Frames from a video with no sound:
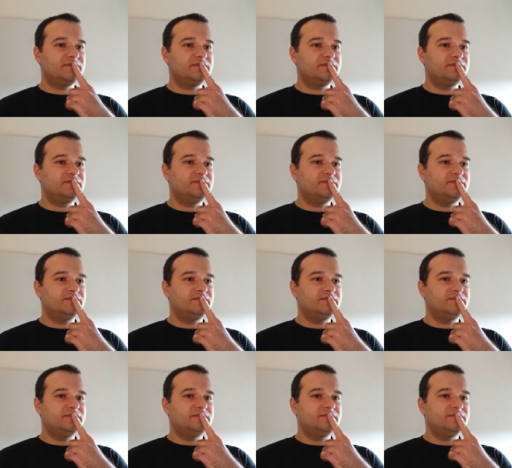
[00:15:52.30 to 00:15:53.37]

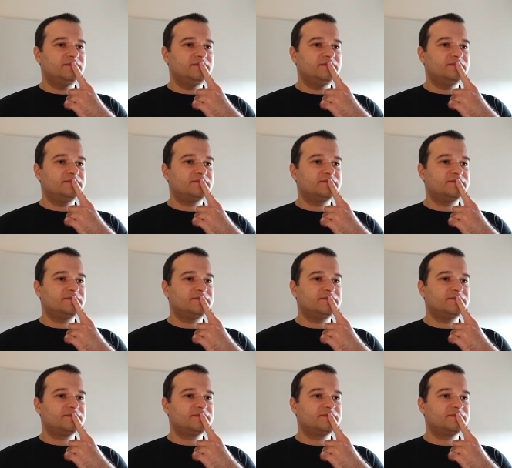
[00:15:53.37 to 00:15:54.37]
No one is speaking in this clip.